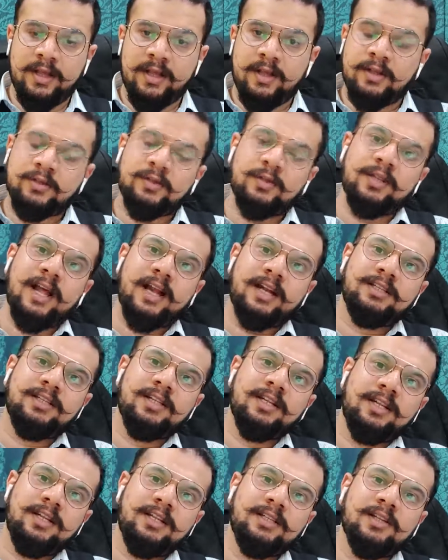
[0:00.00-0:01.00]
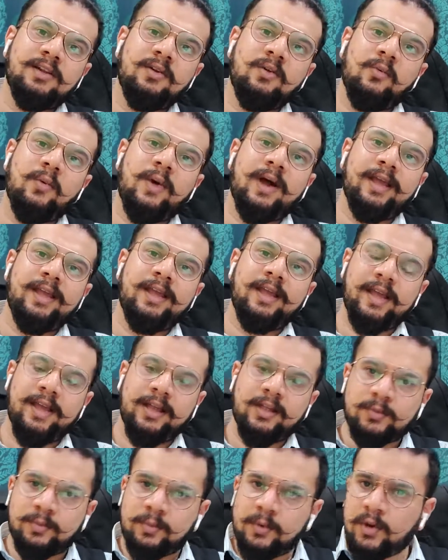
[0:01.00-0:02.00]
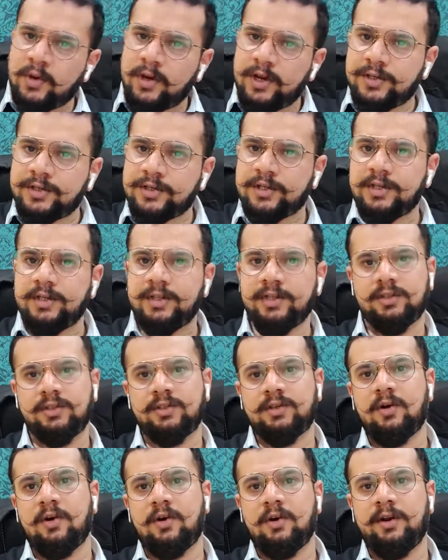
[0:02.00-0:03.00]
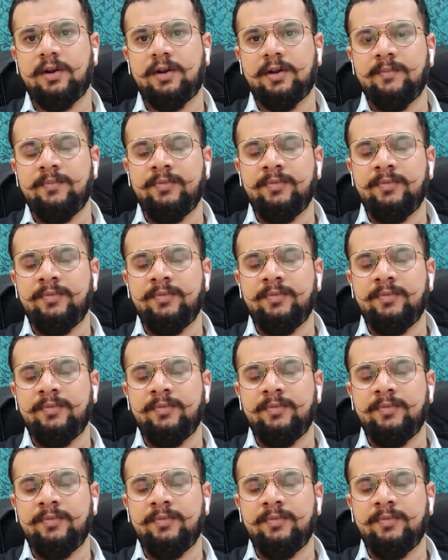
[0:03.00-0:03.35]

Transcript: So that's the reason why exploration is called